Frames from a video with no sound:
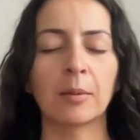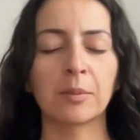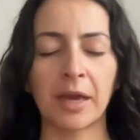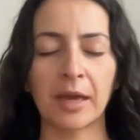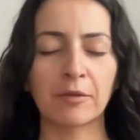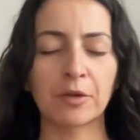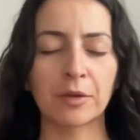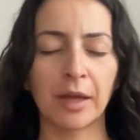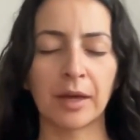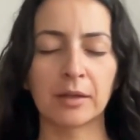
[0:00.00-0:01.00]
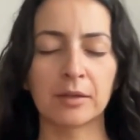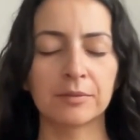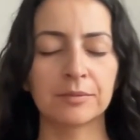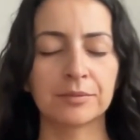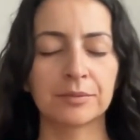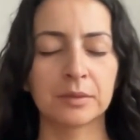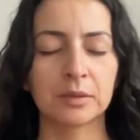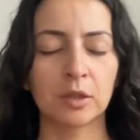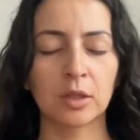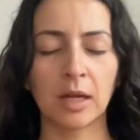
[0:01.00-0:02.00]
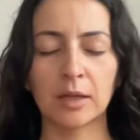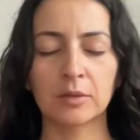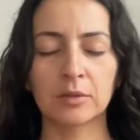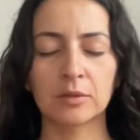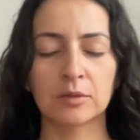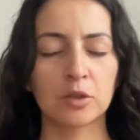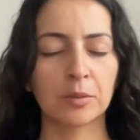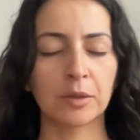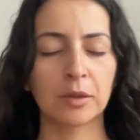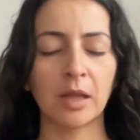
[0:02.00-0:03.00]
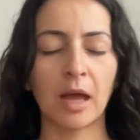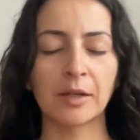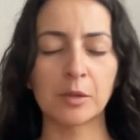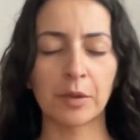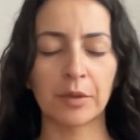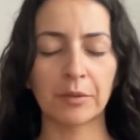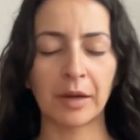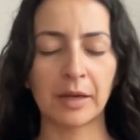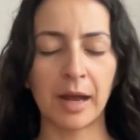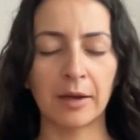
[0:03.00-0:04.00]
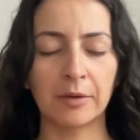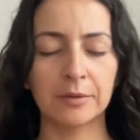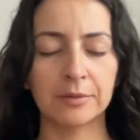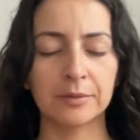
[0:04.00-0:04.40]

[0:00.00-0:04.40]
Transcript: behavior that you're not super aligned with right now.